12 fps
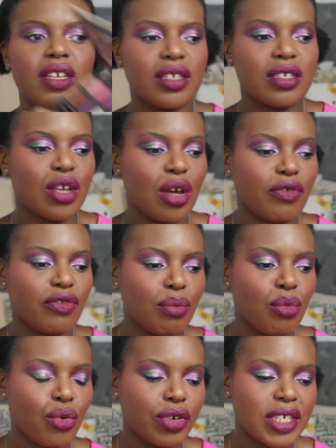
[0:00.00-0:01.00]
deserved
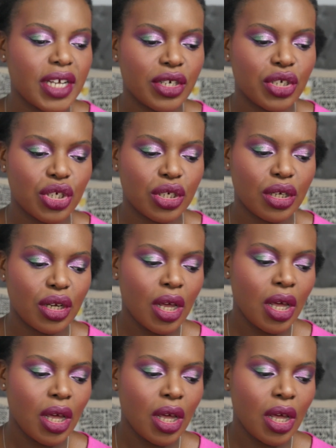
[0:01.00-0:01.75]
more attention.